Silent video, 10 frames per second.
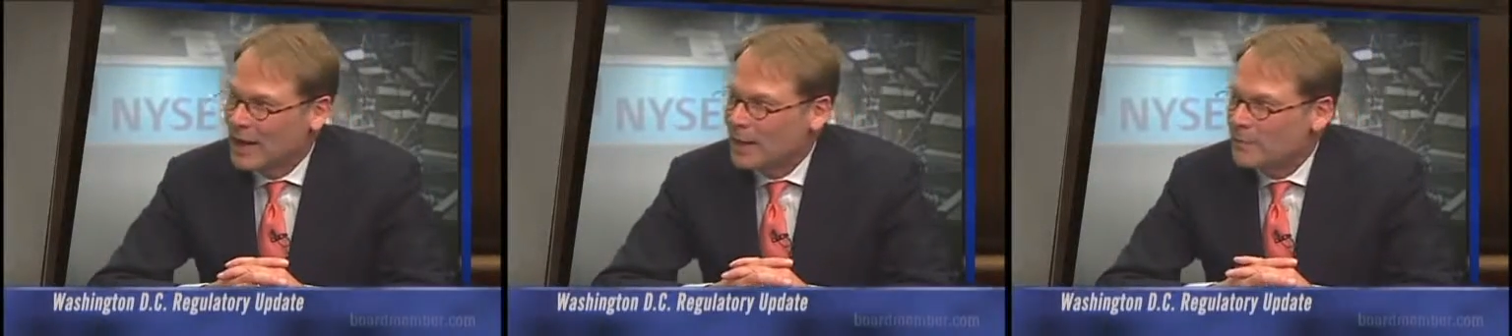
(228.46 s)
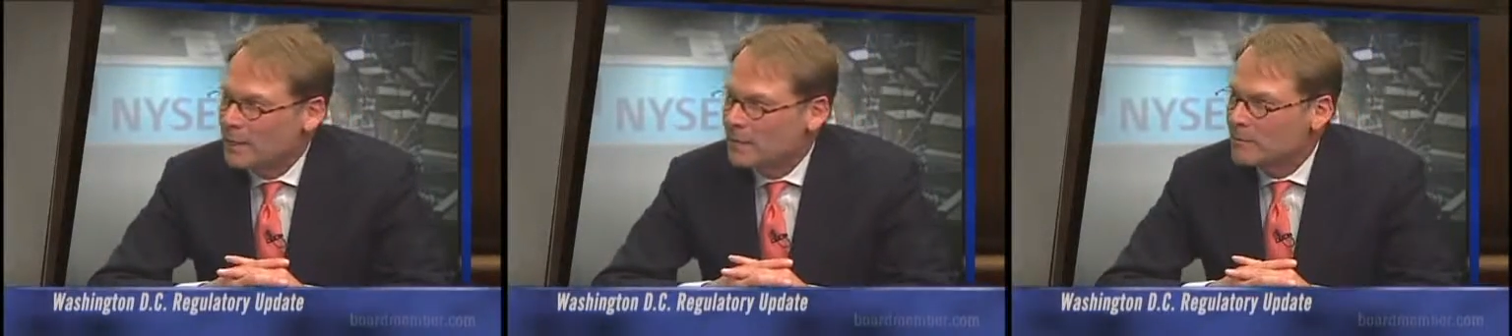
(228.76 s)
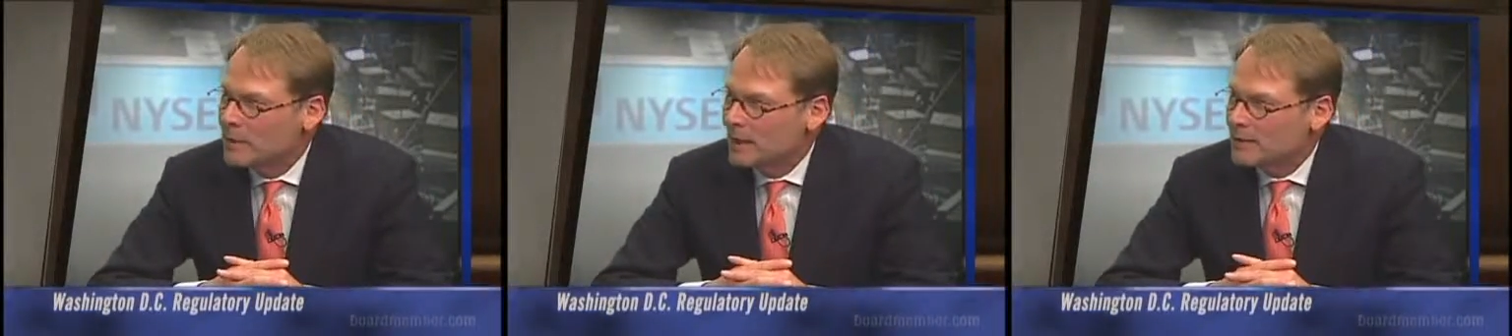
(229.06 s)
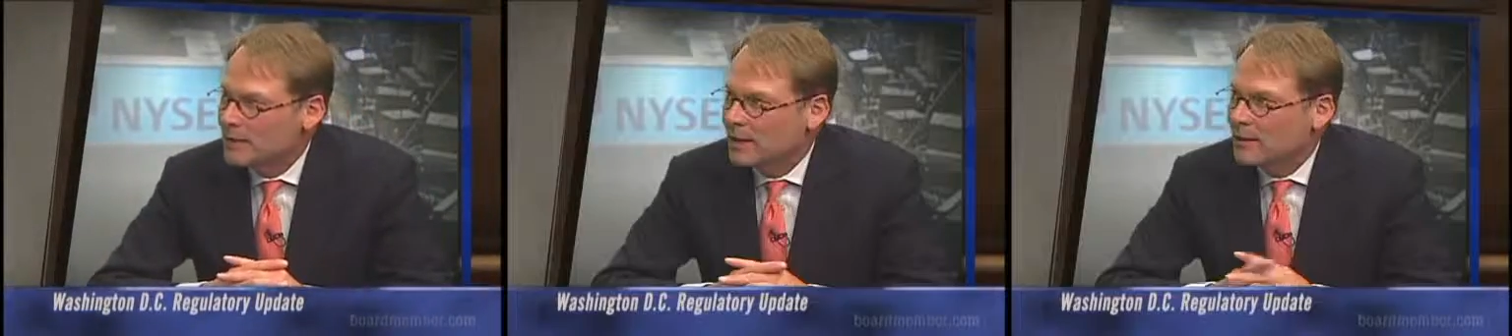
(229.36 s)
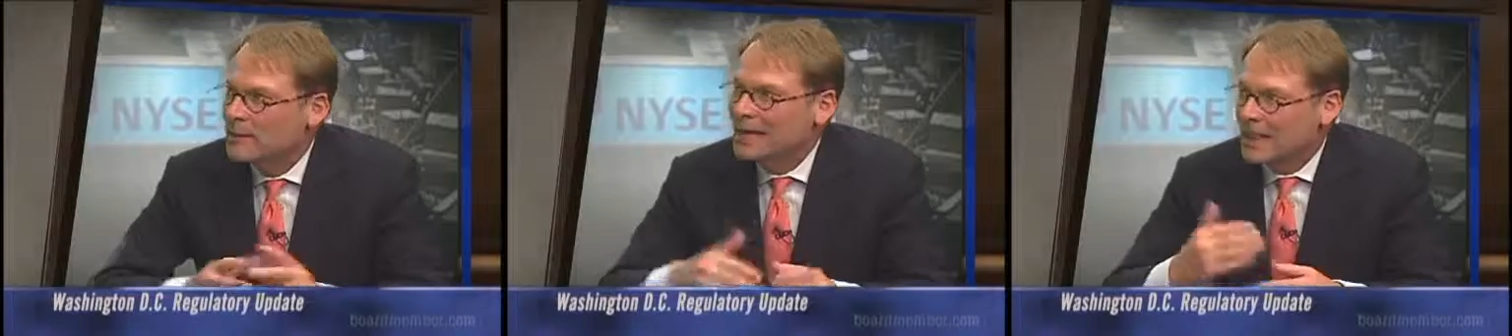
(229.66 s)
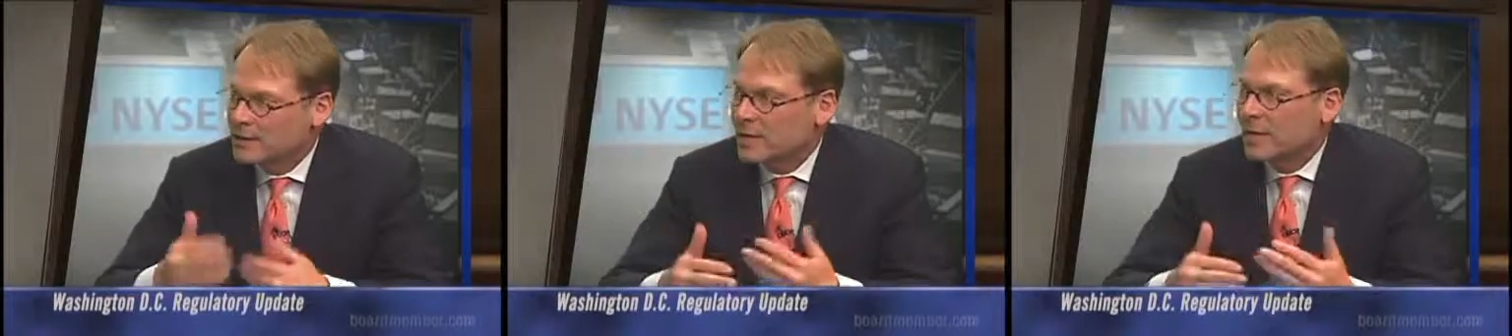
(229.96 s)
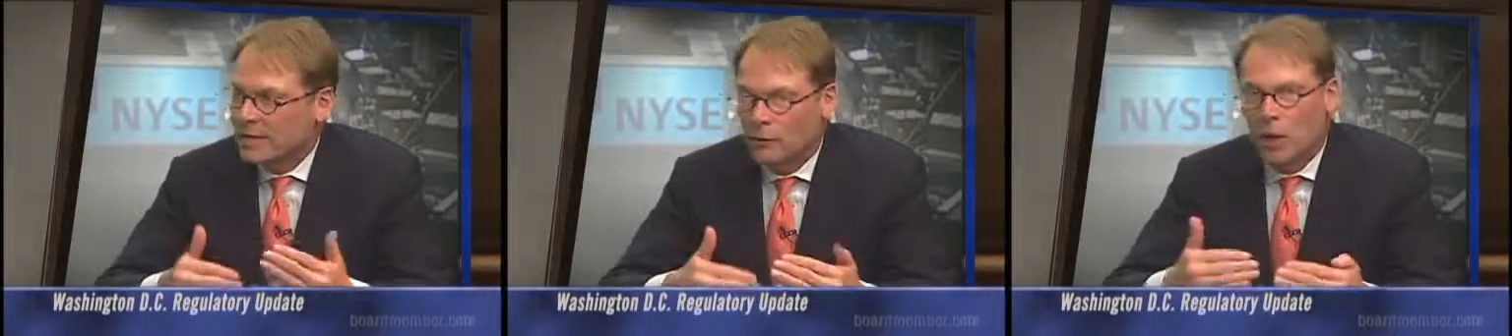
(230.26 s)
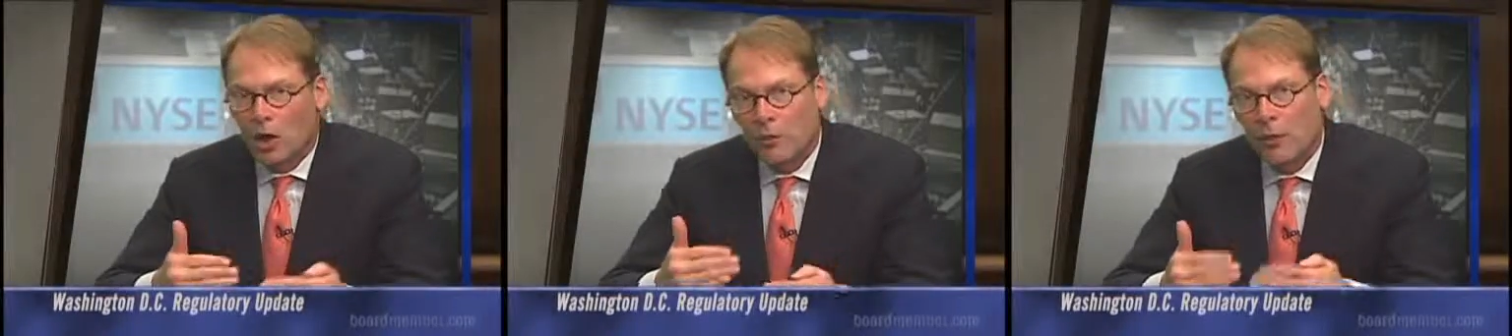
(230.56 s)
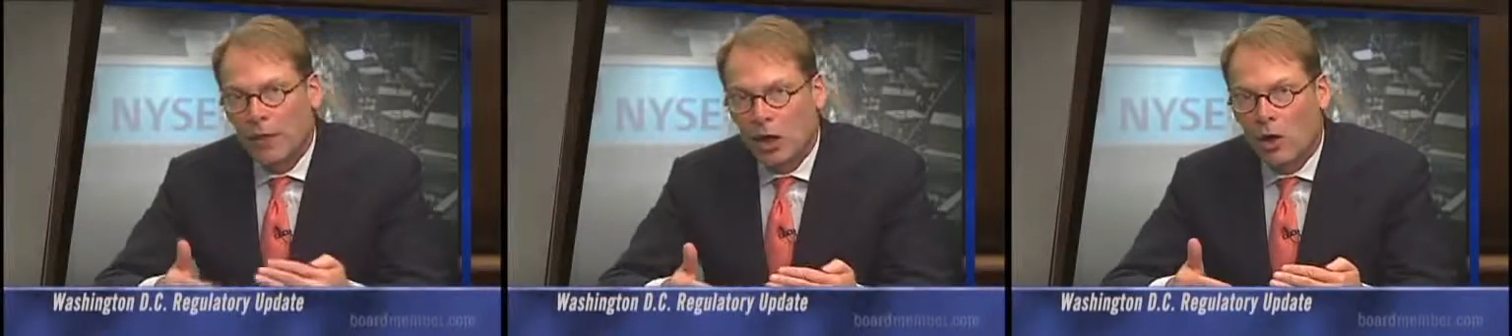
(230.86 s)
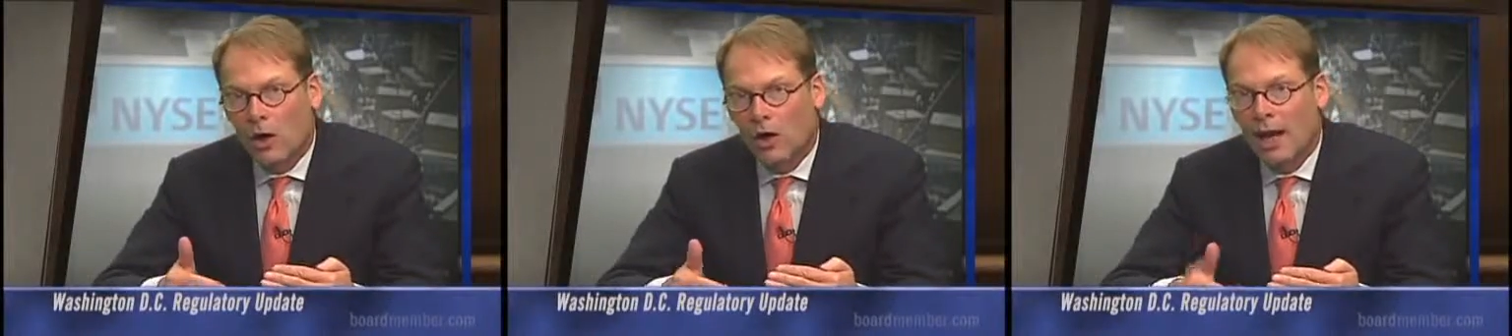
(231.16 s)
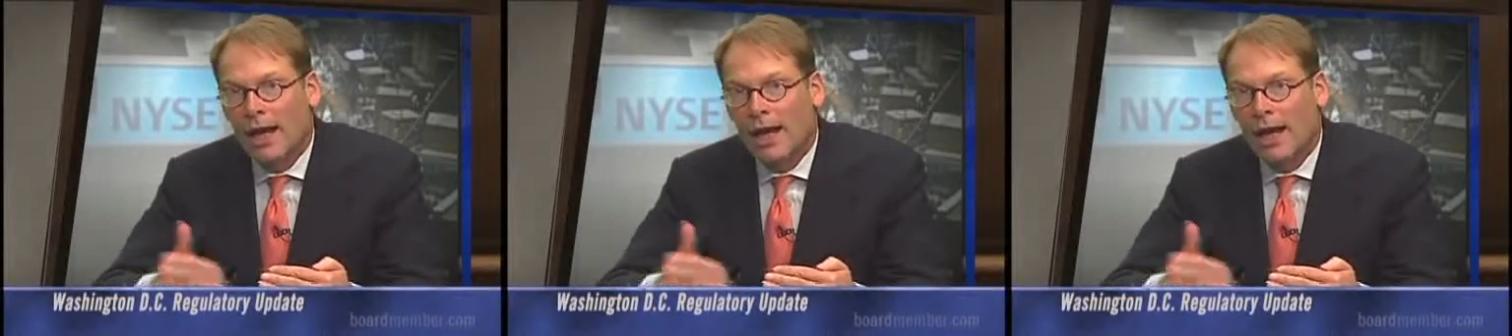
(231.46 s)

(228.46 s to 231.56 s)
Um, but, uh, but that said, yeah, we are where we are,